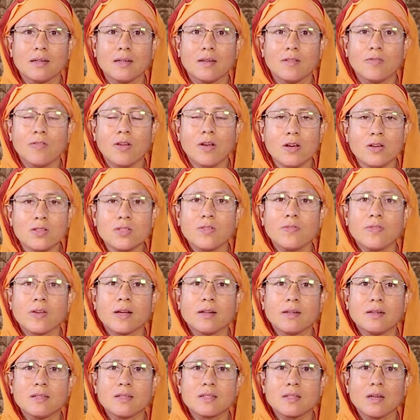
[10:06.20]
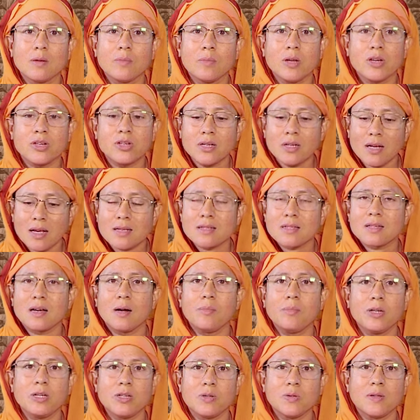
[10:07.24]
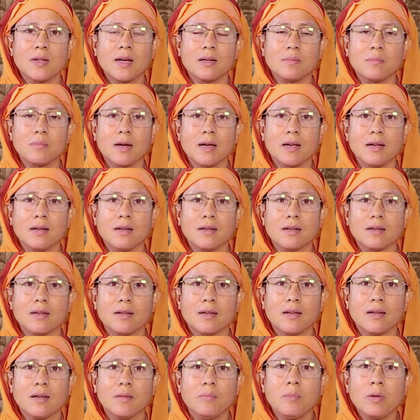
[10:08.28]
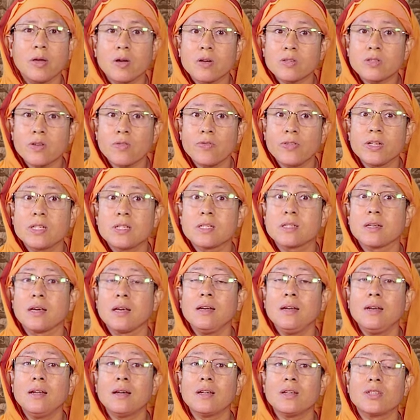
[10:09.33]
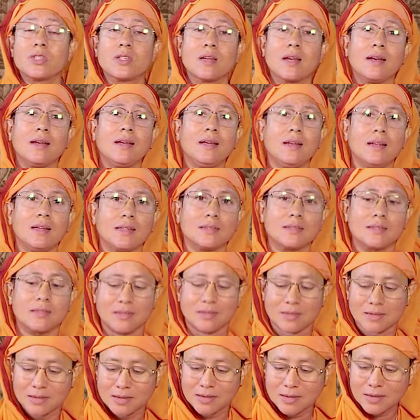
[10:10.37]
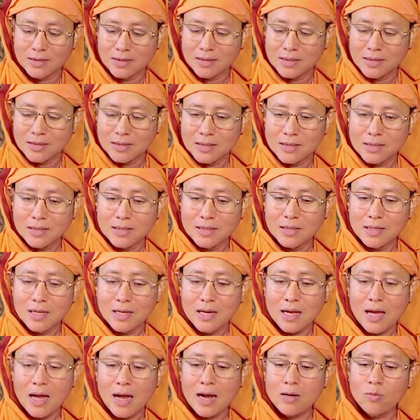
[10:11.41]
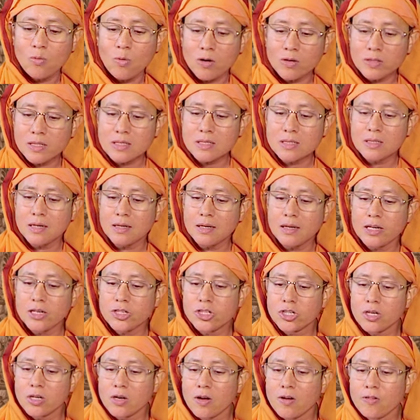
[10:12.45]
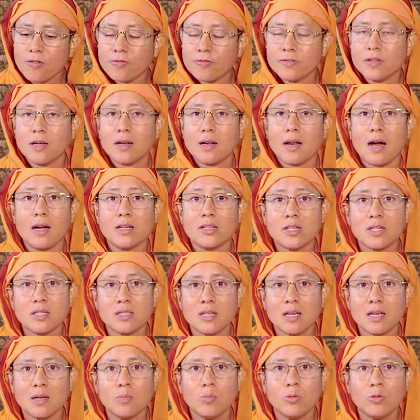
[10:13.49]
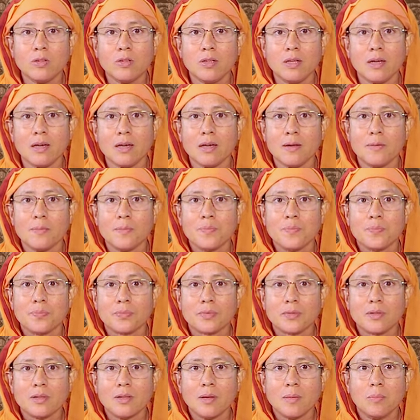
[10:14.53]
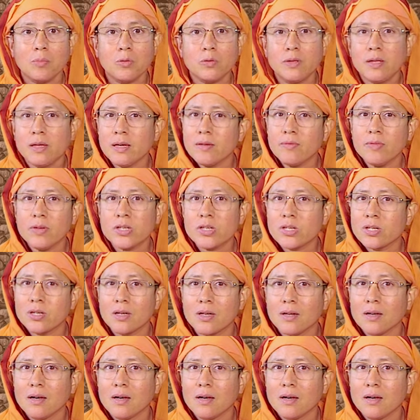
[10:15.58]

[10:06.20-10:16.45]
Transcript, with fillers: philosophical discrimination has come into that mind because of its inner steadiness. And what is the nature of the Rajasic Buddhi? The Buddhi which